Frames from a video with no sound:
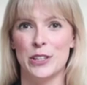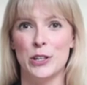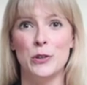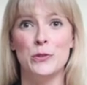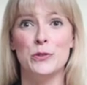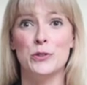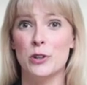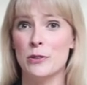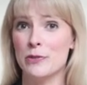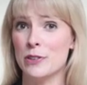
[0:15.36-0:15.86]

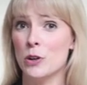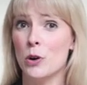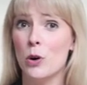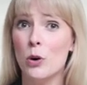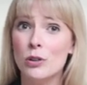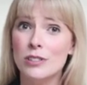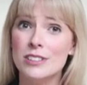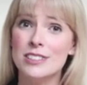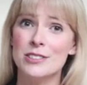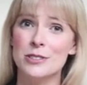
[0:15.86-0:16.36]
You've driven
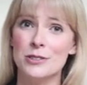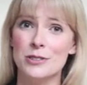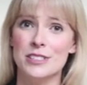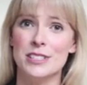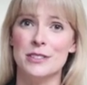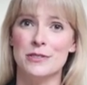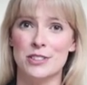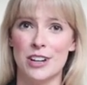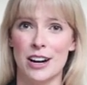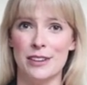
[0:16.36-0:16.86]
all
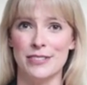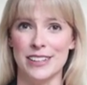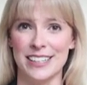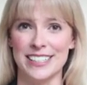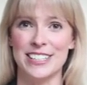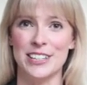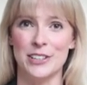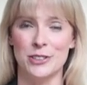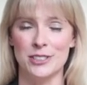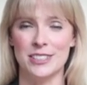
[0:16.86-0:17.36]
sorts of traffic
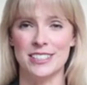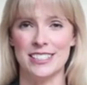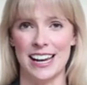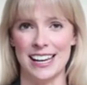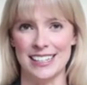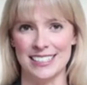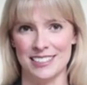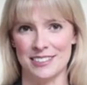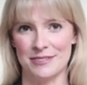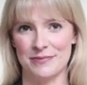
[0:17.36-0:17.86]
to your
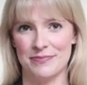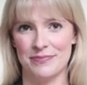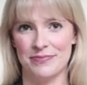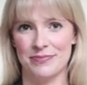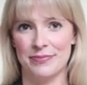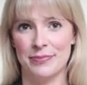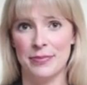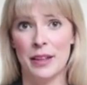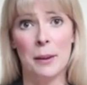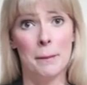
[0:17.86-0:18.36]
stand.
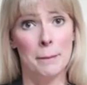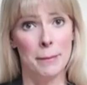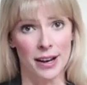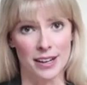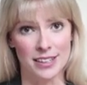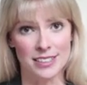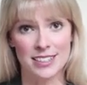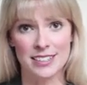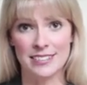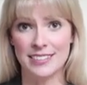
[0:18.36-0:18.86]

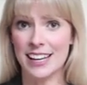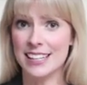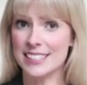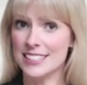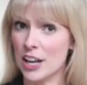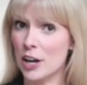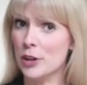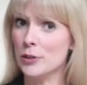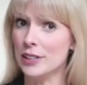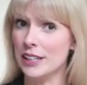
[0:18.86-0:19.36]
But
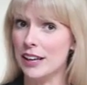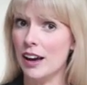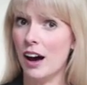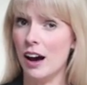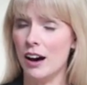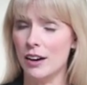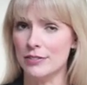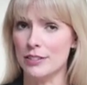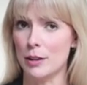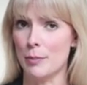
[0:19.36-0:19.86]
that's only
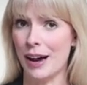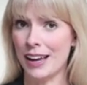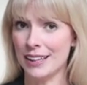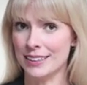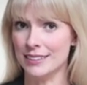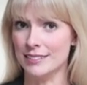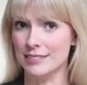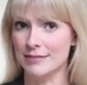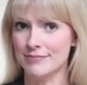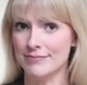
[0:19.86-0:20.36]
half the
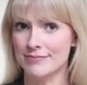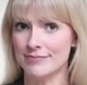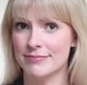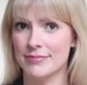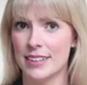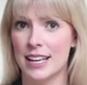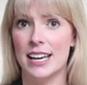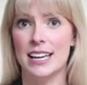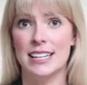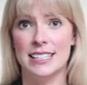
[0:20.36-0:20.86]
battle.
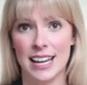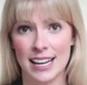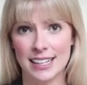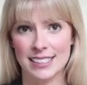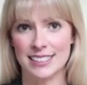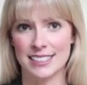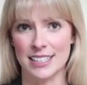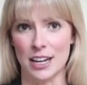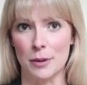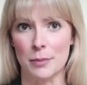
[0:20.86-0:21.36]

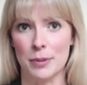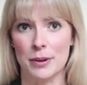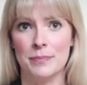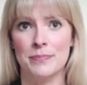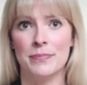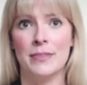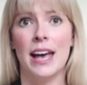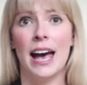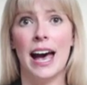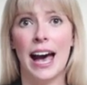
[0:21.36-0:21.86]
Next up,
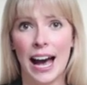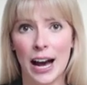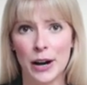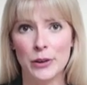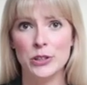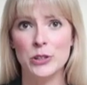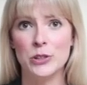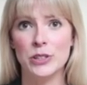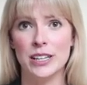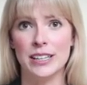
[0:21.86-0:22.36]
how
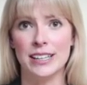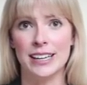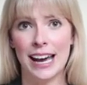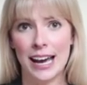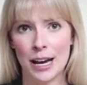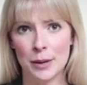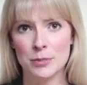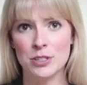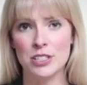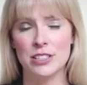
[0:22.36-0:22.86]
you can
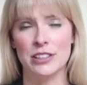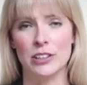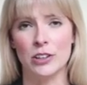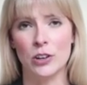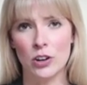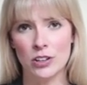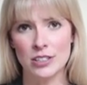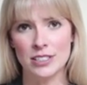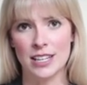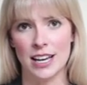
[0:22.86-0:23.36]
capture the
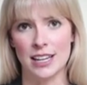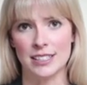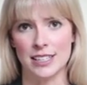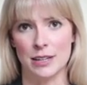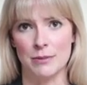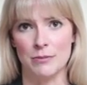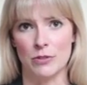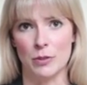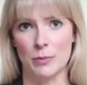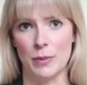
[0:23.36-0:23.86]
contact
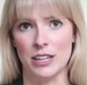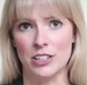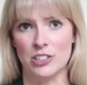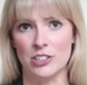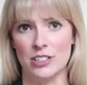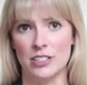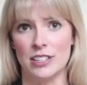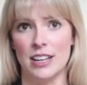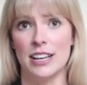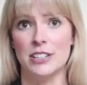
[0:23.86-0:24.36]

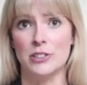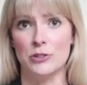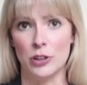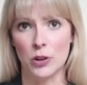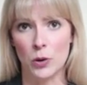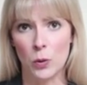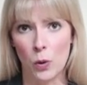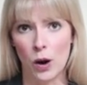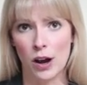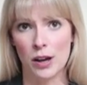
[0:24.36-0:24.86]
information and
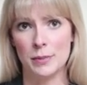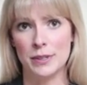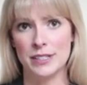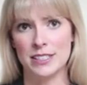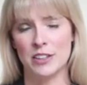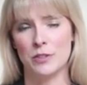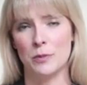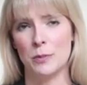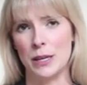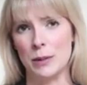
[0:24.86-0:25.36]

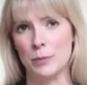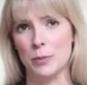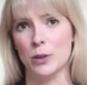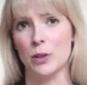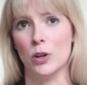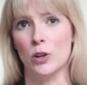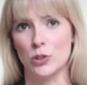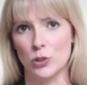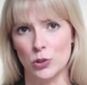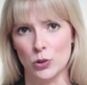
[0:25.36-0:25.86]
requirements of people
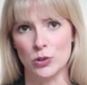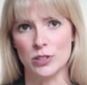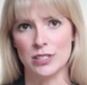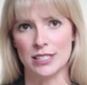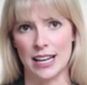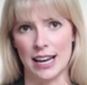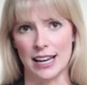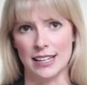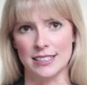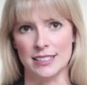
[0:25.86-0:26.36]
on your
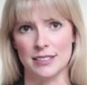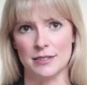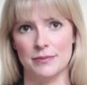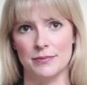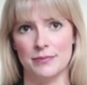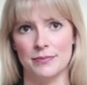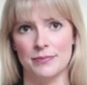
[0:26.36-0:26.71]
stand.